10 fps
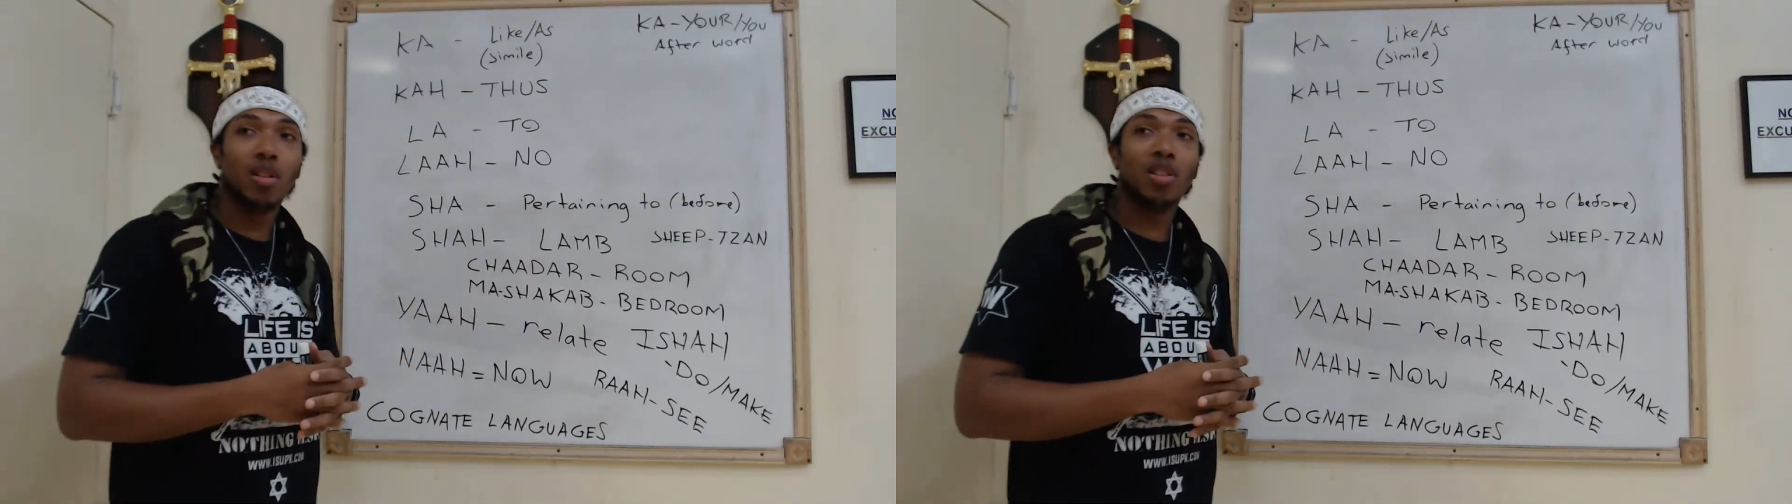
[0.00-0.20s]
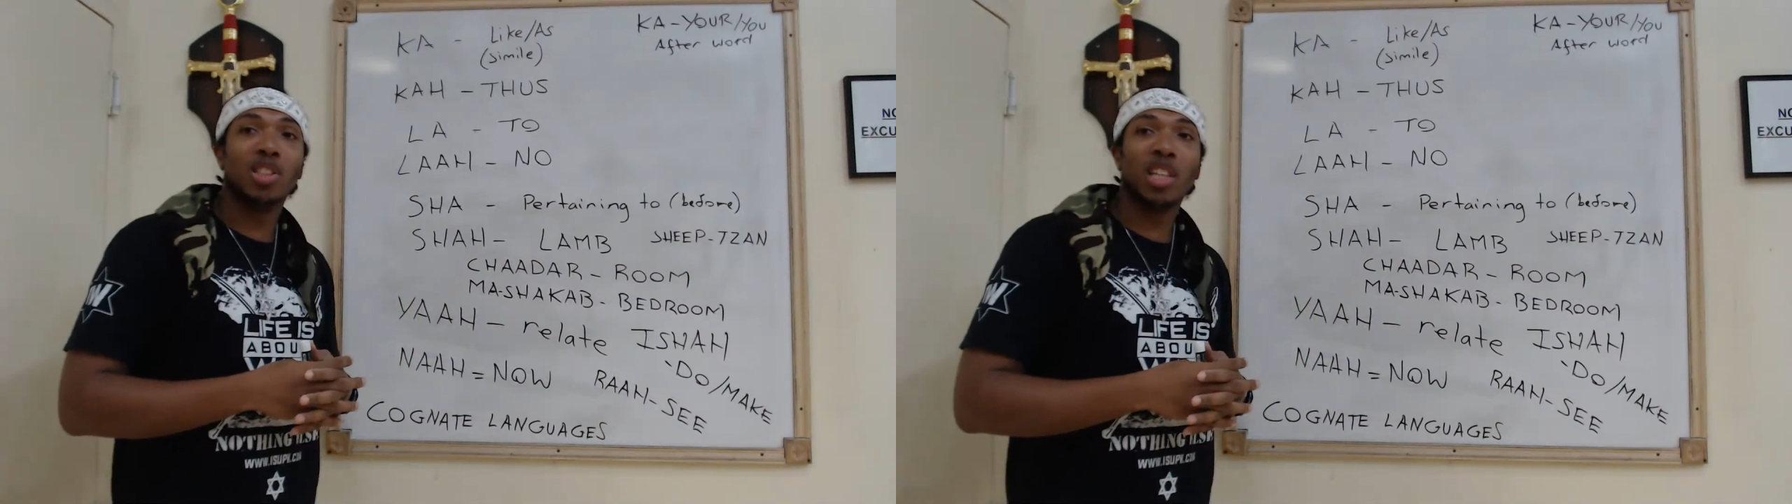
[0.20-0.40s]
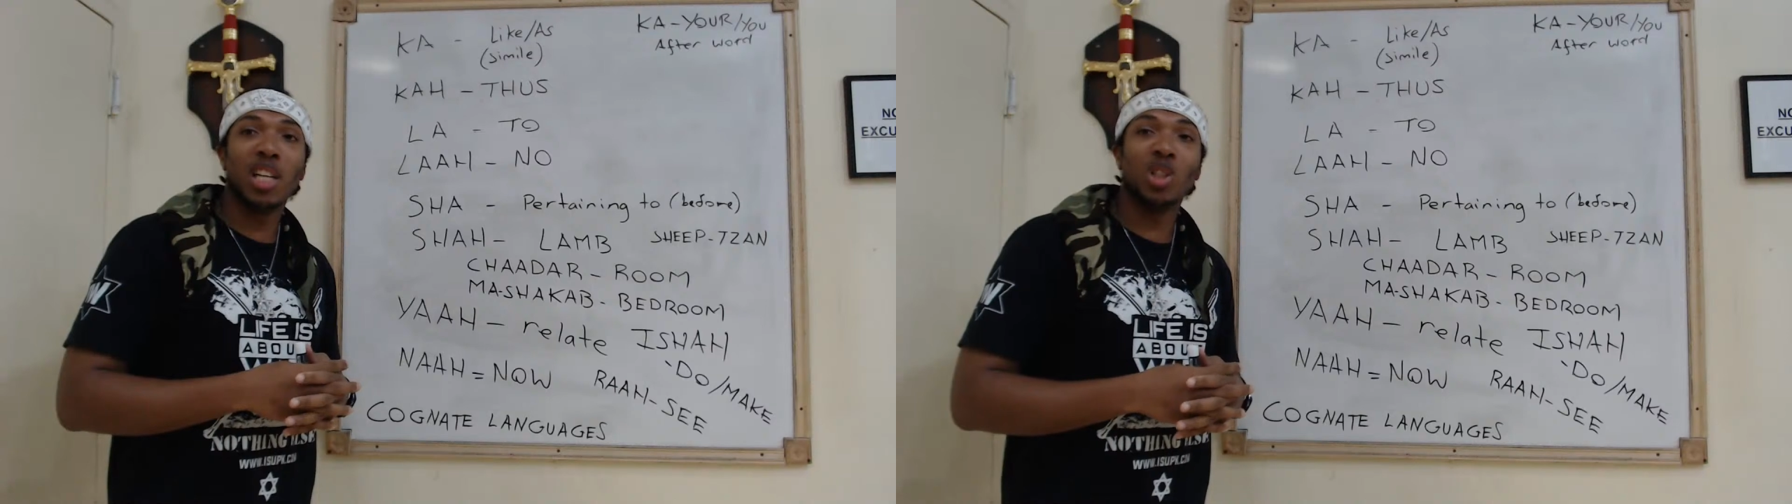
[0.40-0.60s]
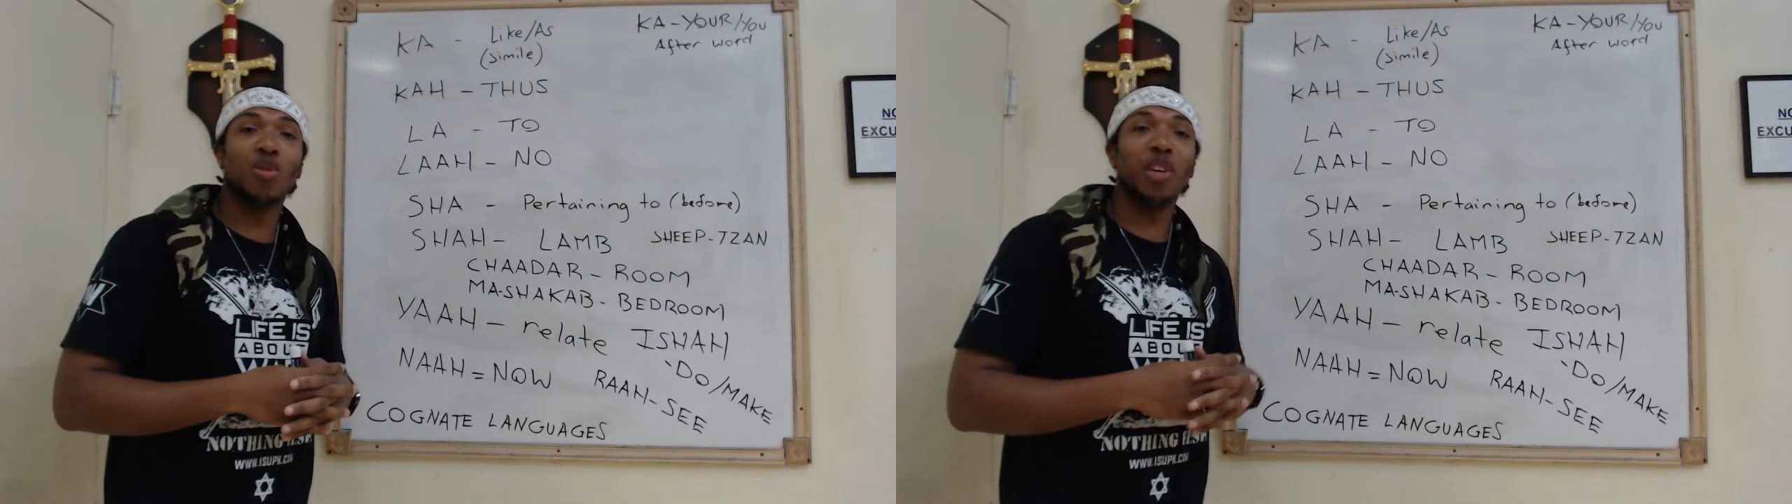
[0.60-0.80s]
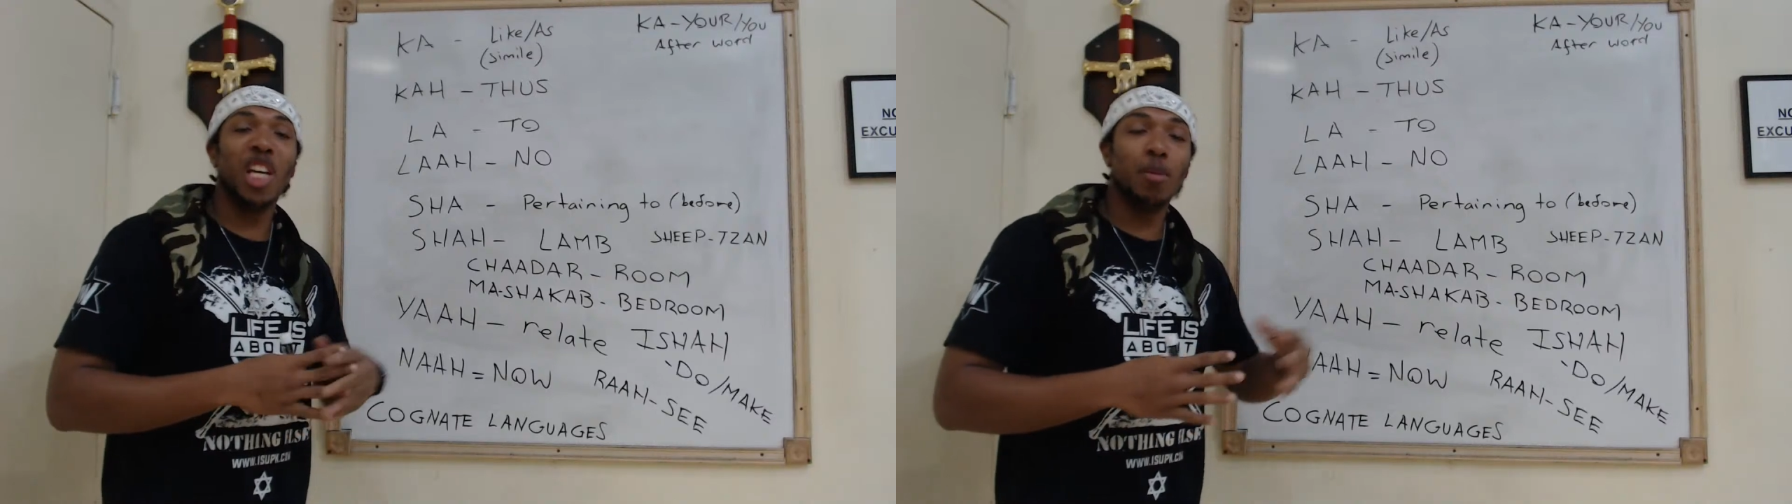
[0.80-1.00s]
descendants
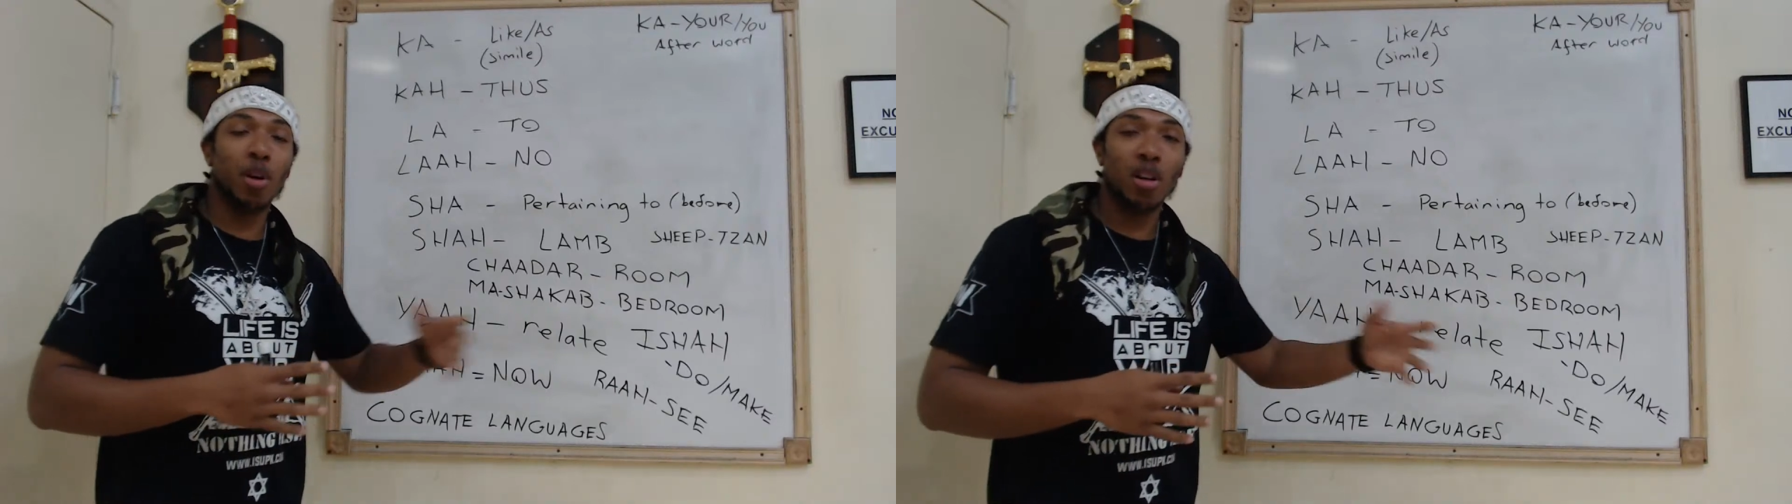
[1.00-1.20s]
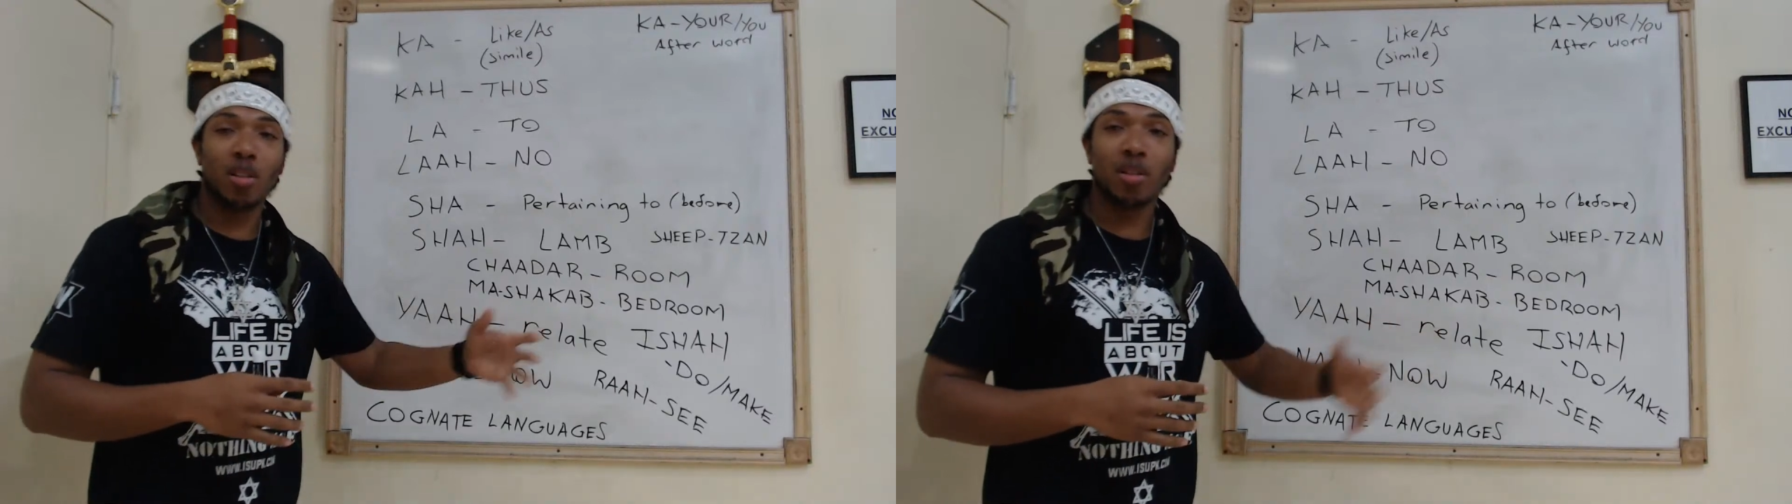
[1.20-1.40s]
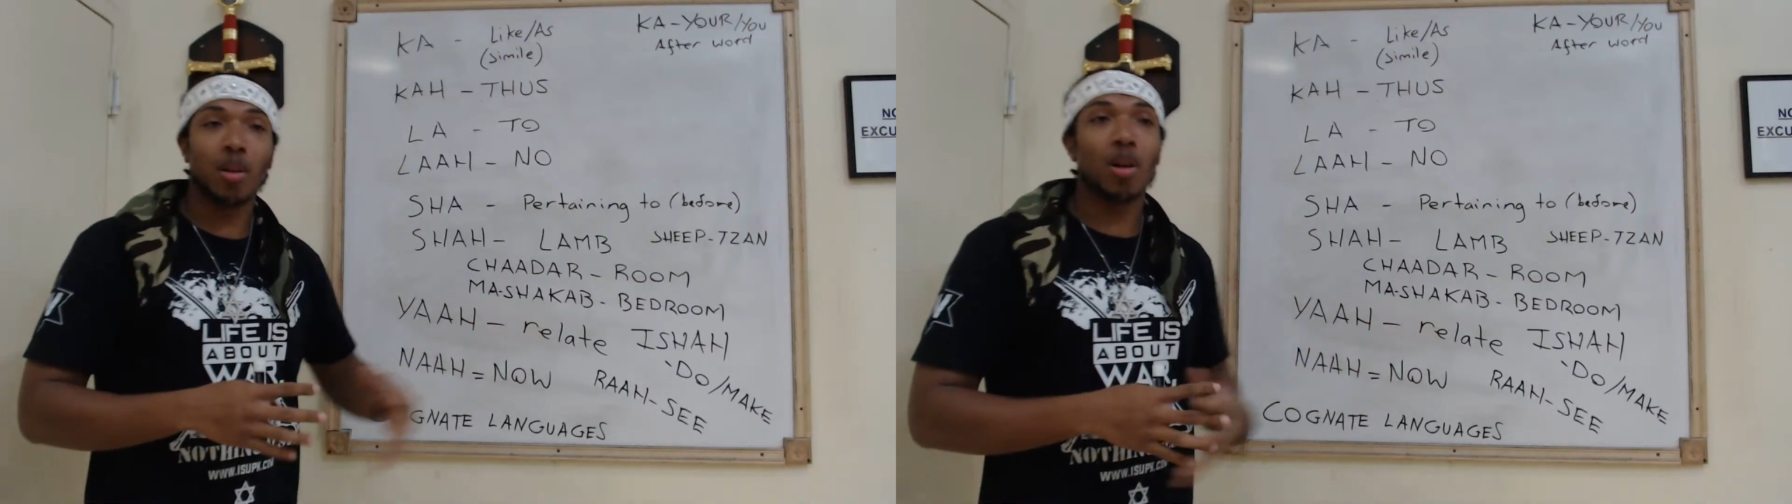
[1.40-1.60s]
of Eber,